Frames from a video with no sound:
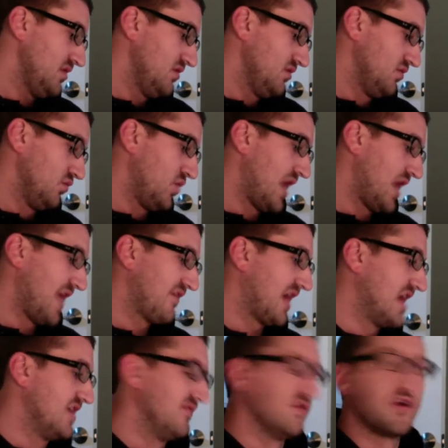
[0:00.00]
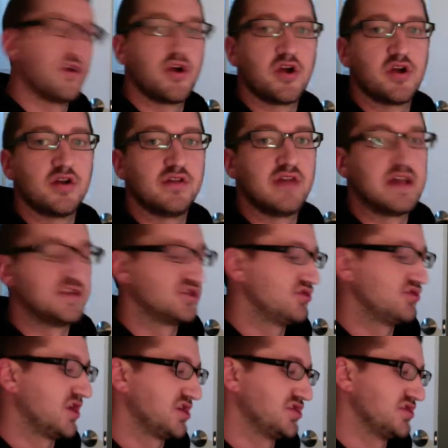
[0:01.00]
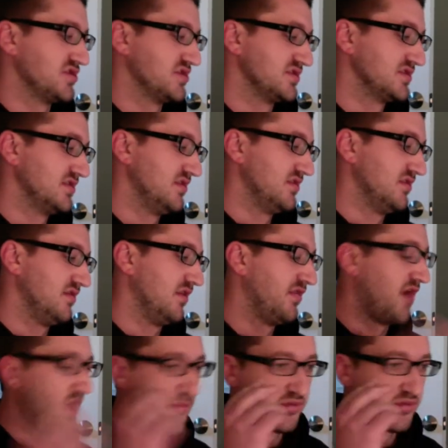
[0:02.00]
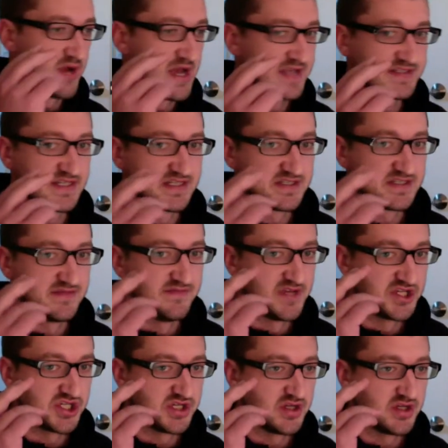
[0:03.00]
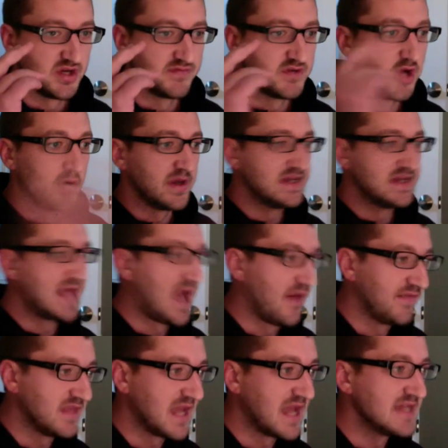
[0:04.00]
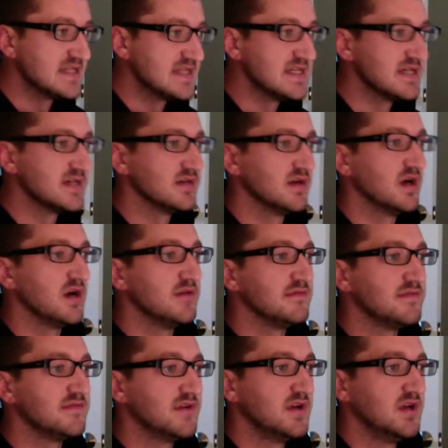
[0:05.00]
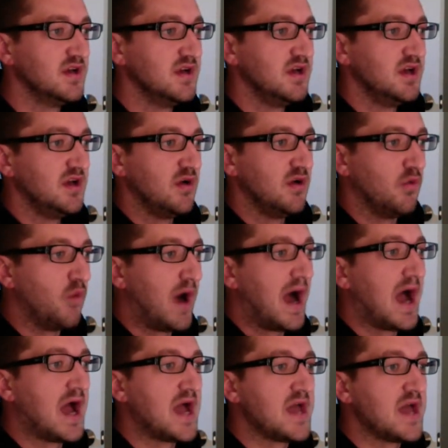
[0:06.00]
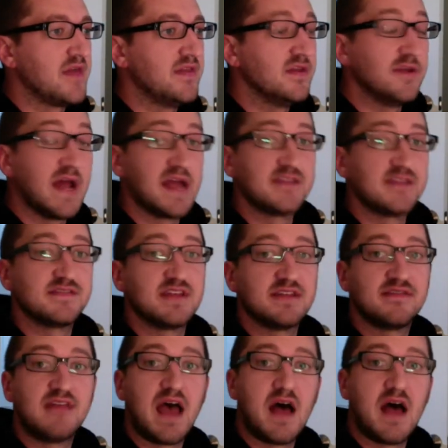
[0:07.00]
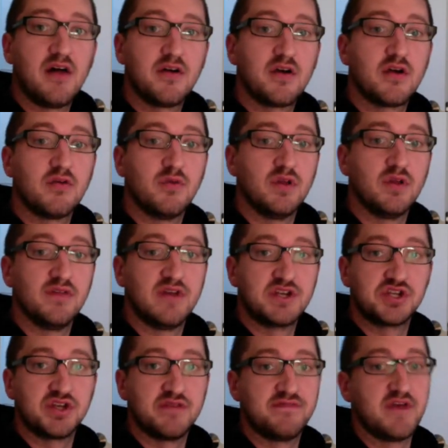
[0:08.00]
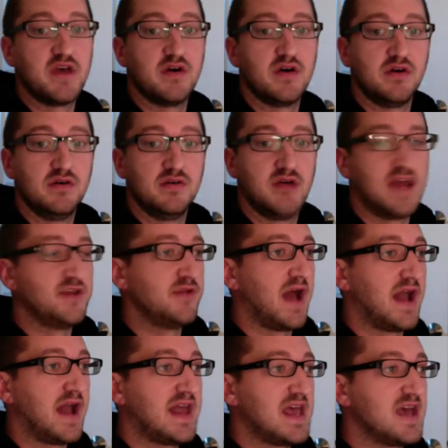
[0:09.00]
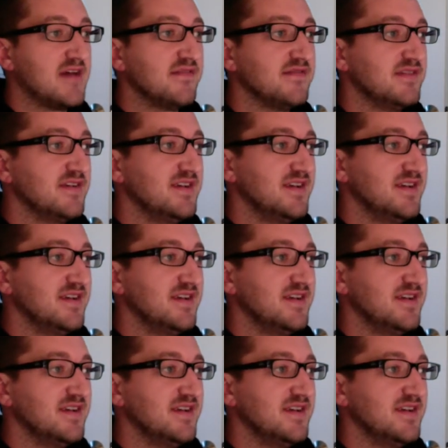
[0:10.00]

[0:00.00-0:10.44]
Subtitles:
what I've kind of learned that structures the thought process and vision of going down the idea of why the United States dollar will eventually fail. I do not have,